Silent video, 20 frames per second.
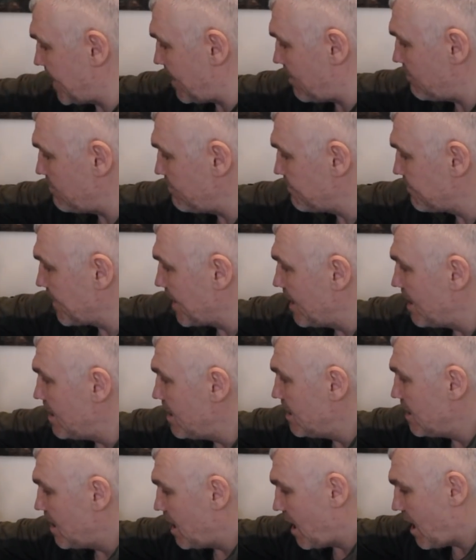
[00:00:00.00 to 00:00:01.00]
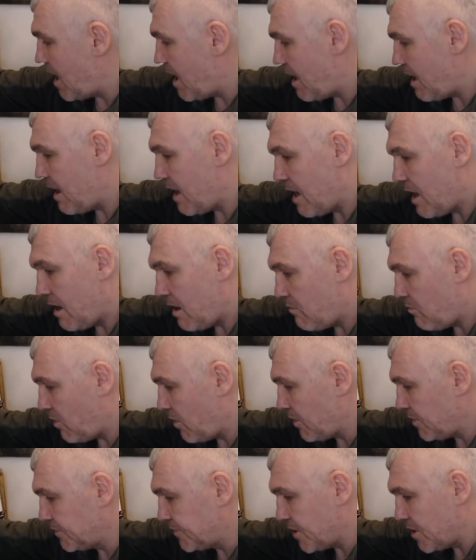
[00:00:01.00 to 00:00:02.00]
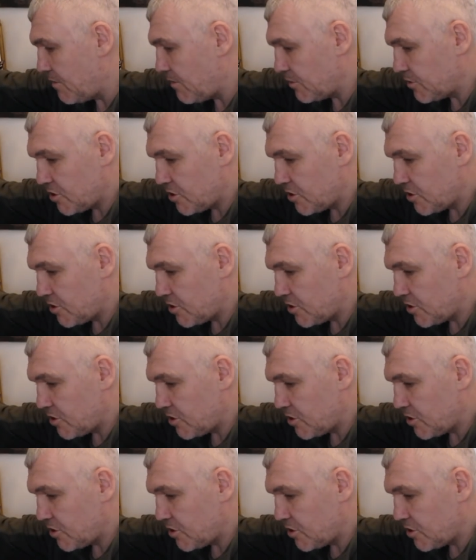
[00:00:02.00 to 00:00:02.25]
now. What I'll do,